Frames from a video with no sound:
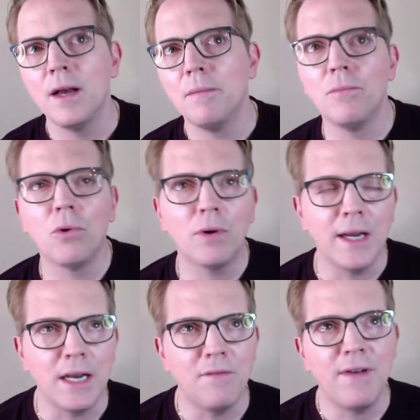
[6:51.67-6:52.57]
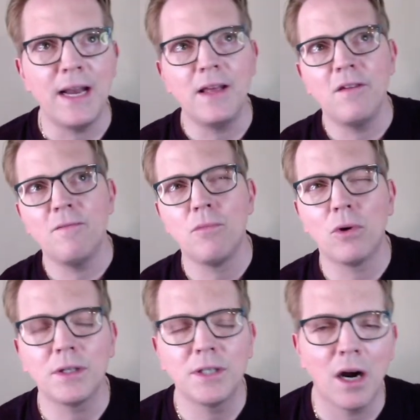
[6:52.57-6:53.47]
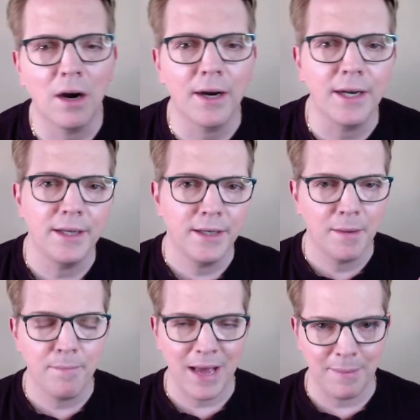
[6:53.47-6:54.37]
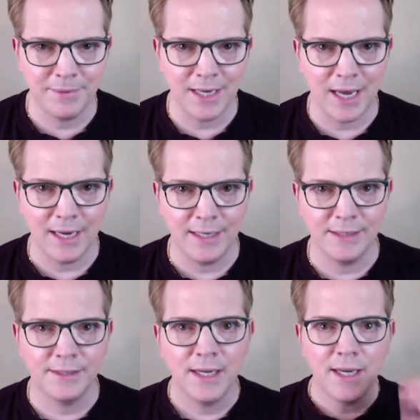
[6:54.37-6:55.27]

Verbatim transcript: more innovative, more targeted peptides,